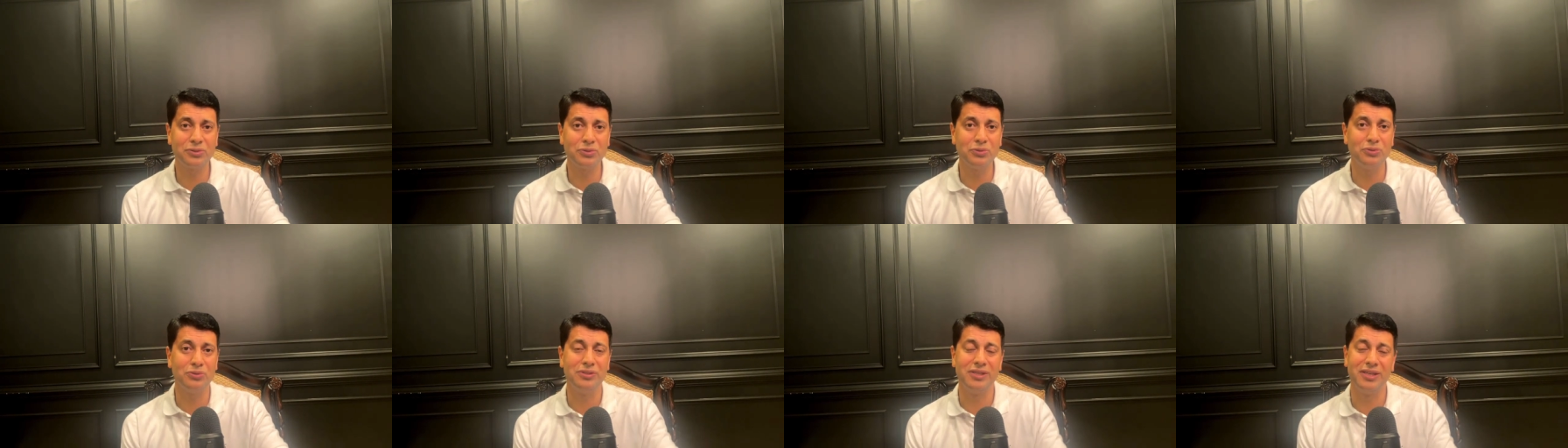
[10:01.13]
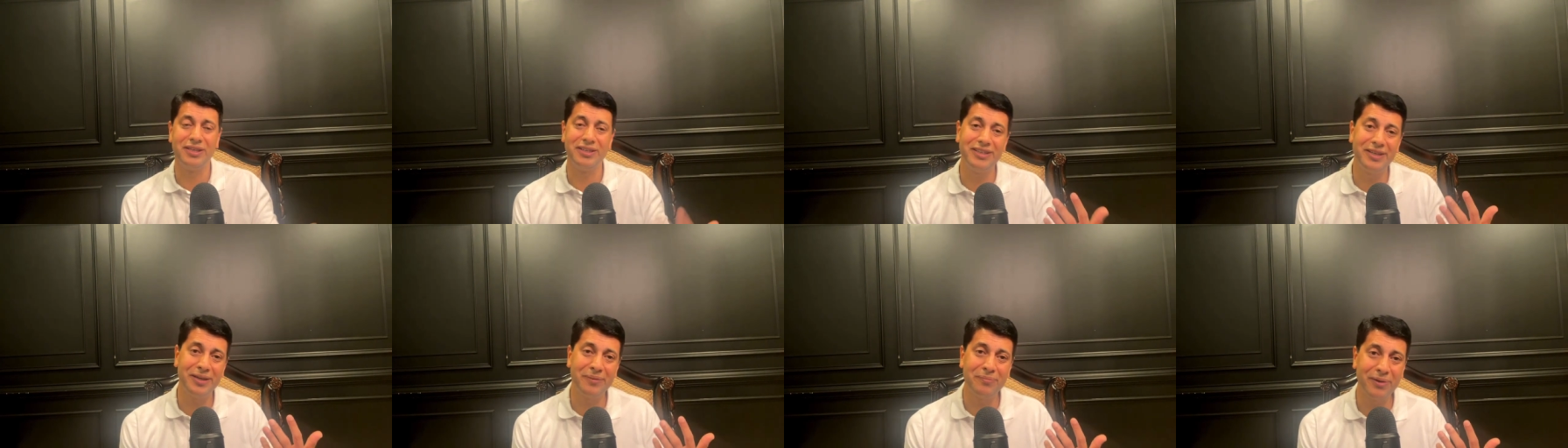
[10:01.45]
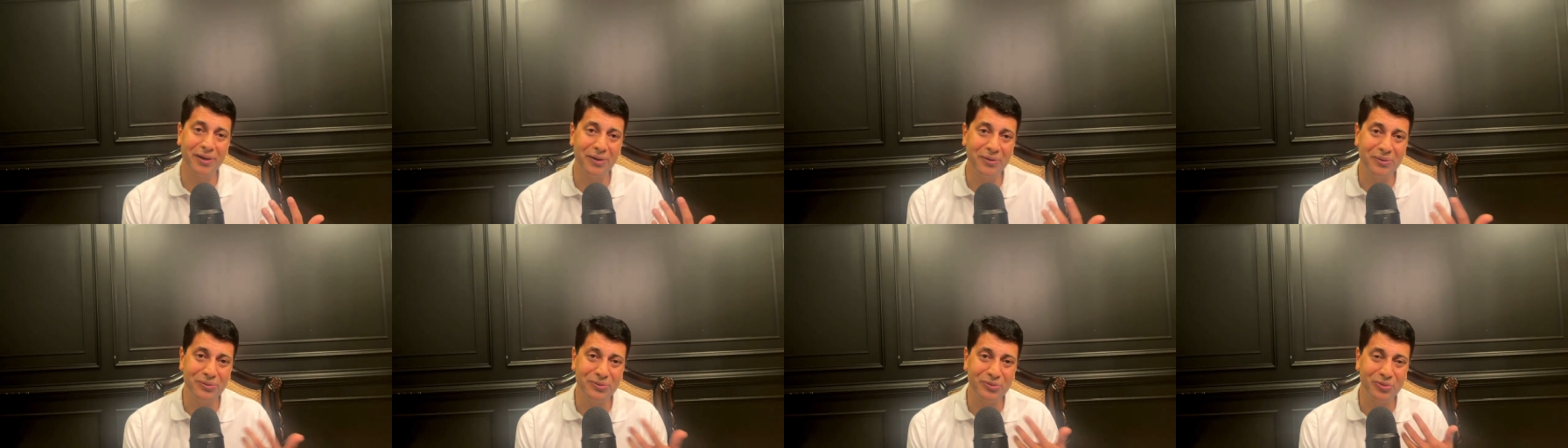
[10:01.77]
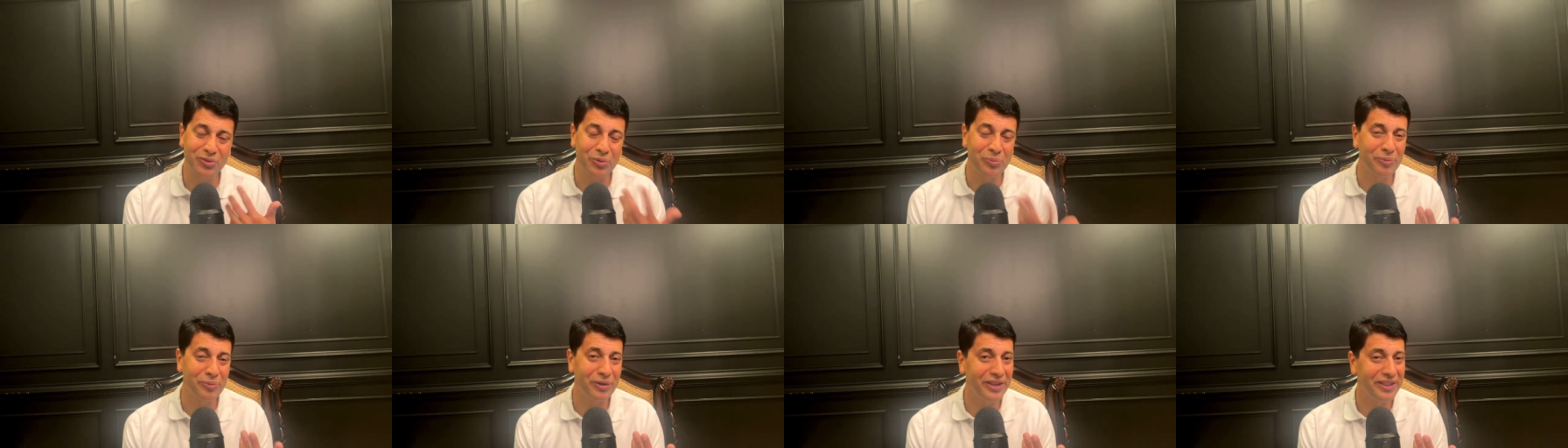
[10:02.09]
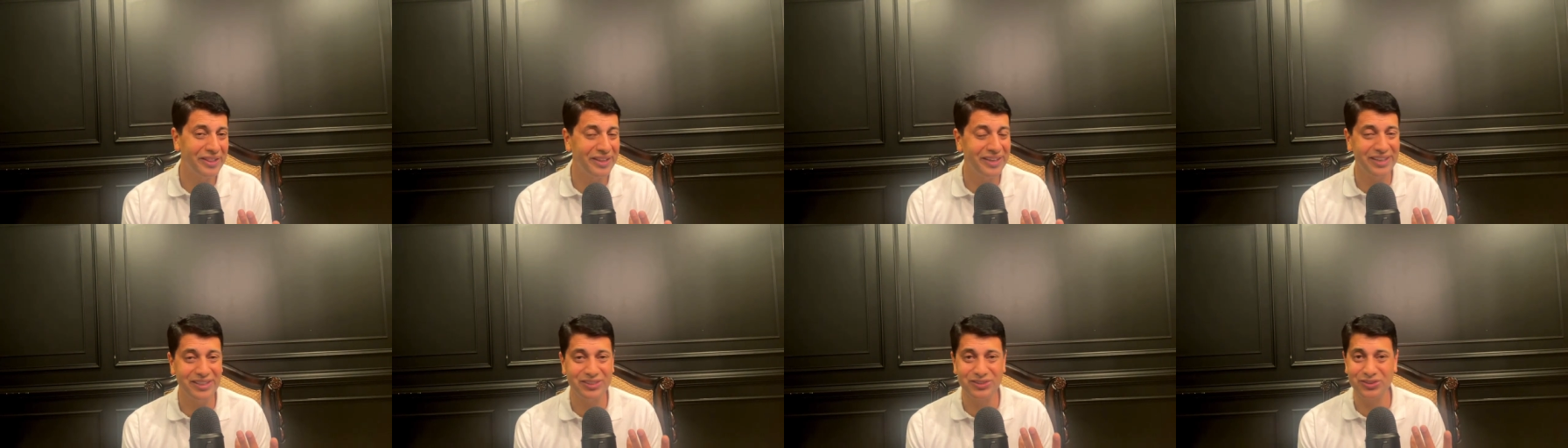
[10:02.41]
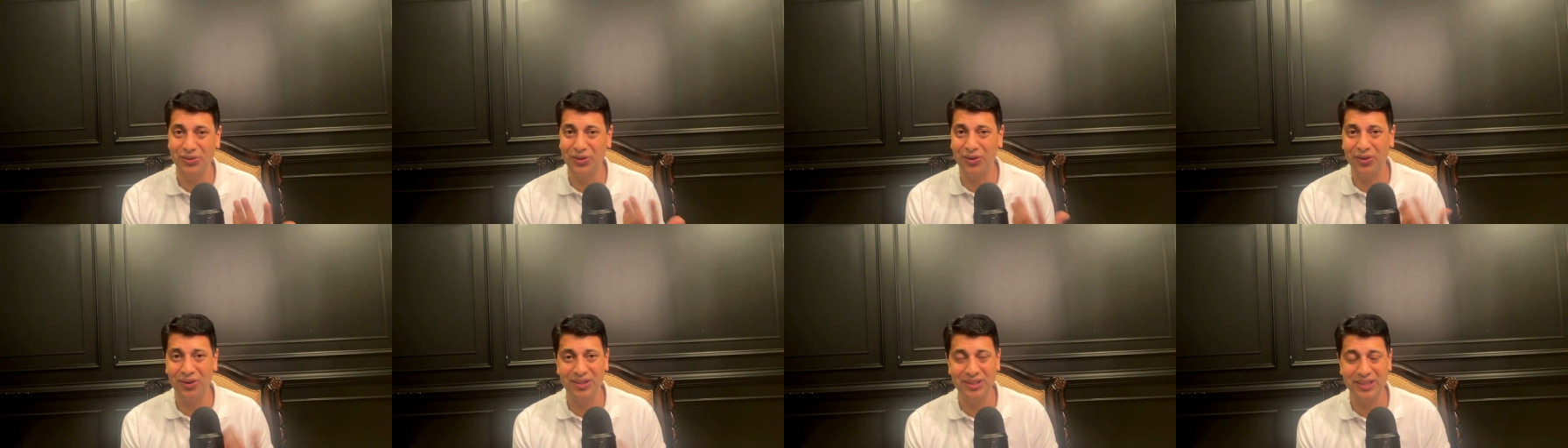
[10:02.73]
to learn about through breathing is
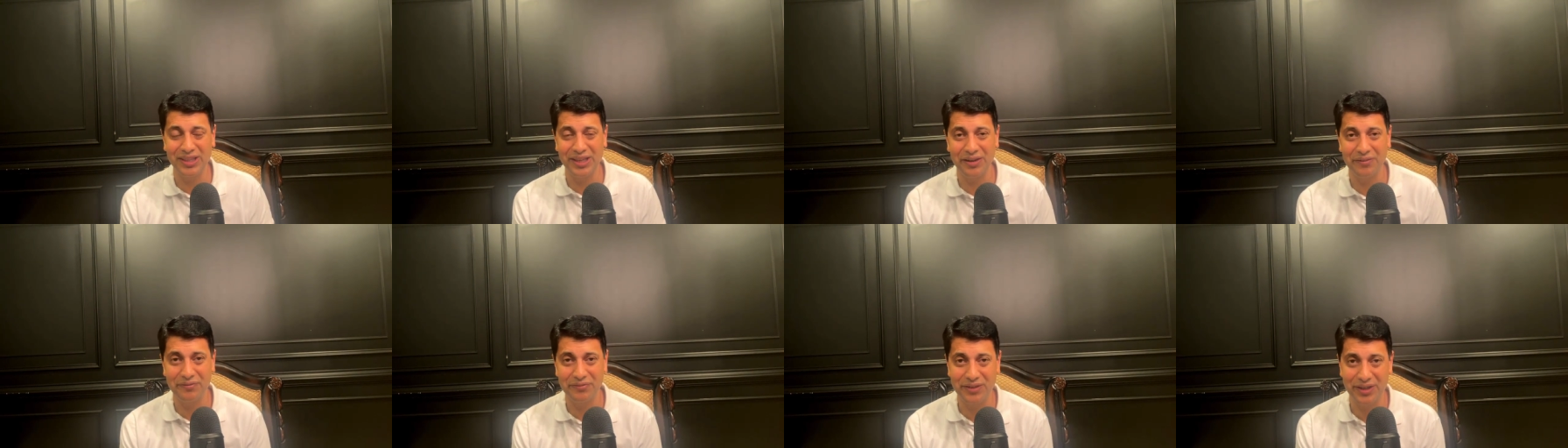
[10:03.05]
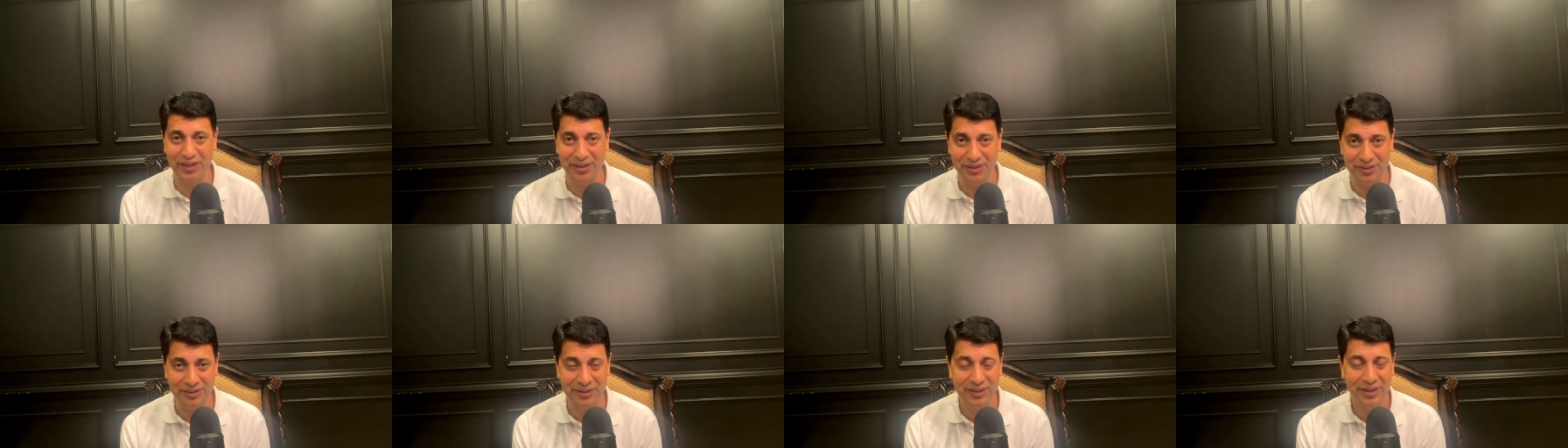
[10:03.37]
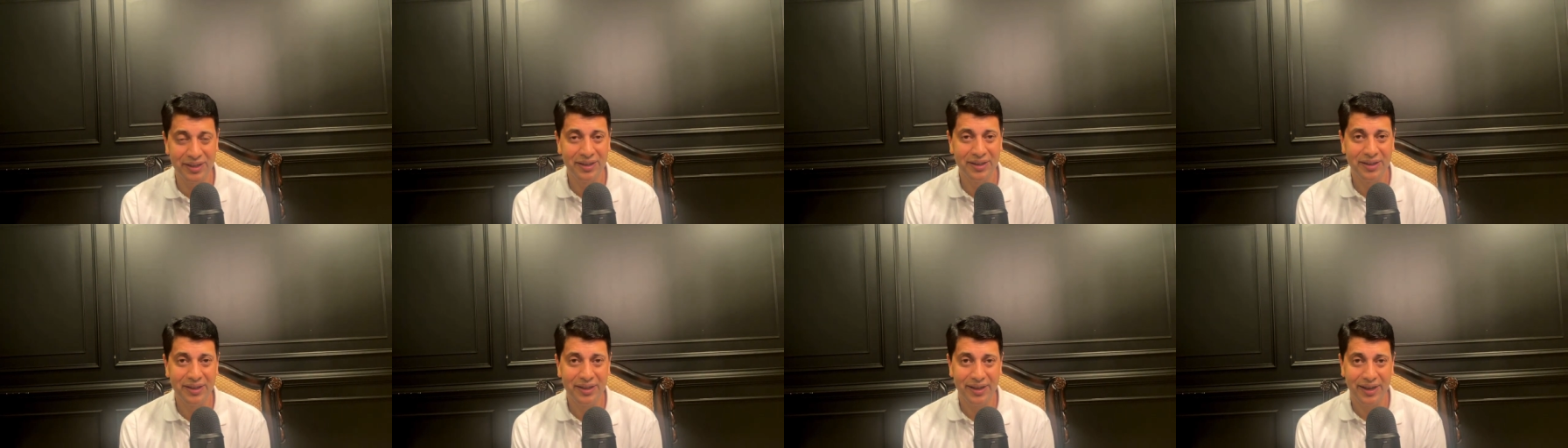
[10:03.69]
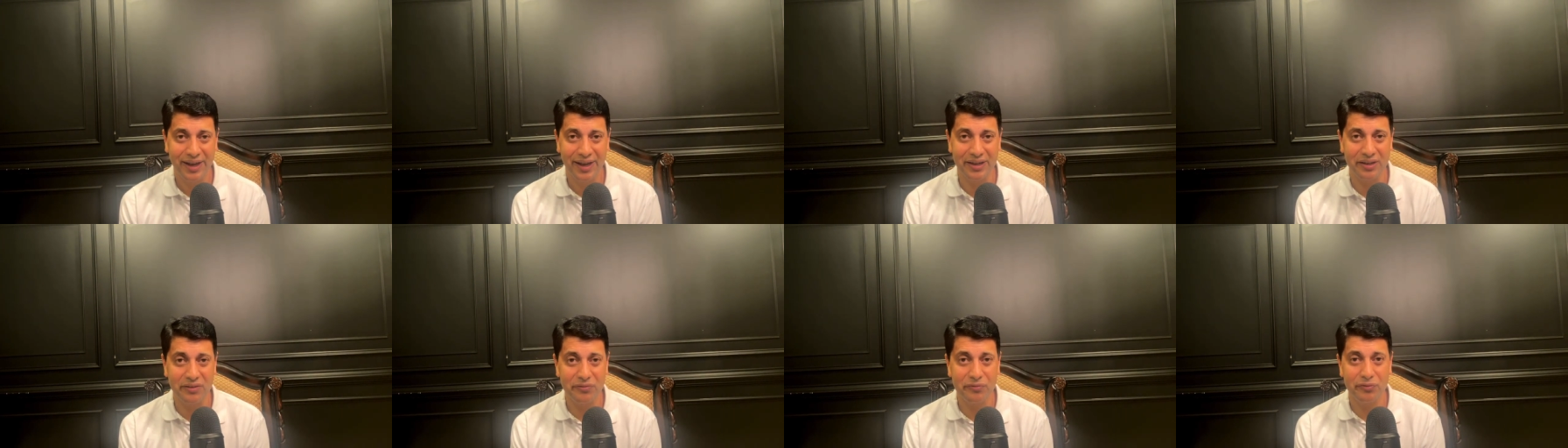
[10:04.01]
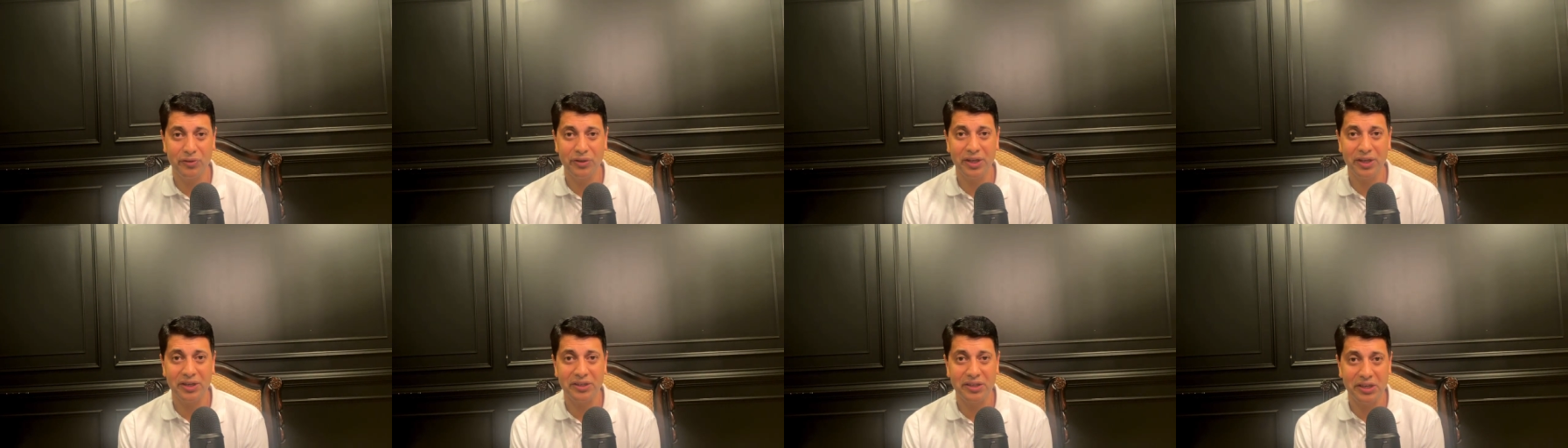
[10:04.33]
all they have done and if you can